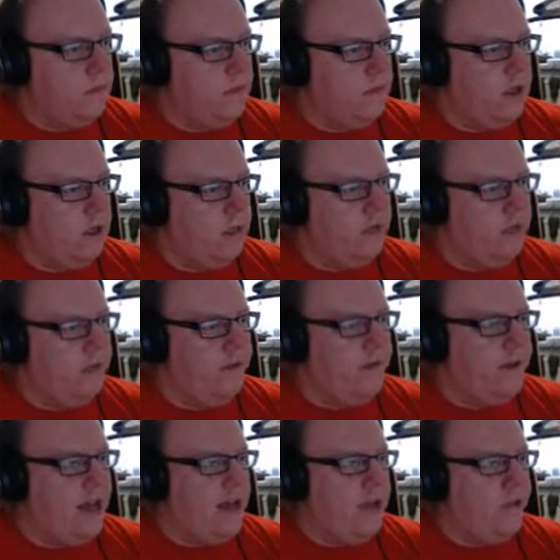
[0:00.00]
I mean, to be
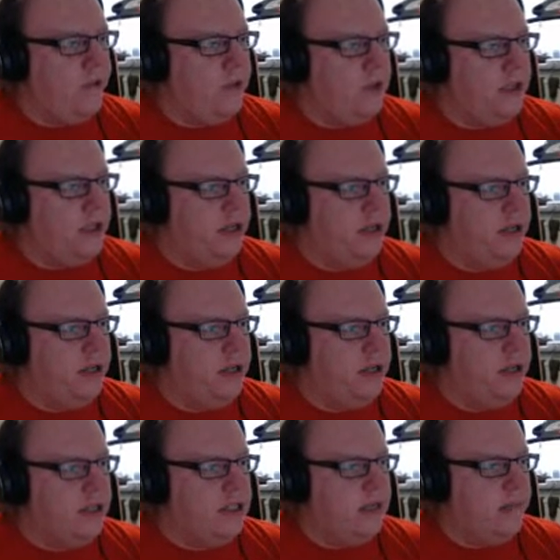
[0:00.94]
fair, everyone's a nerd
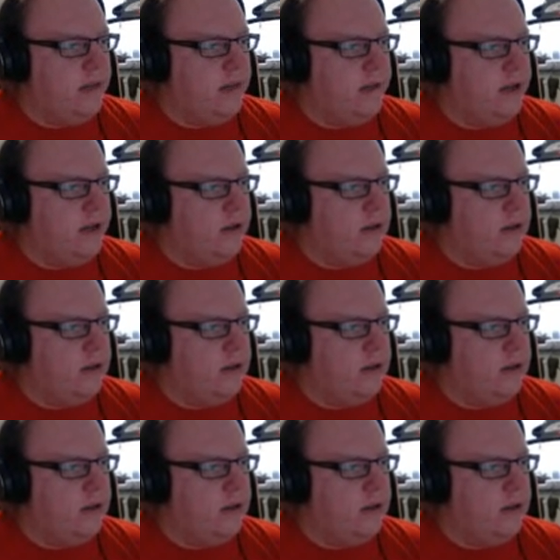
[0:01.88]
about something.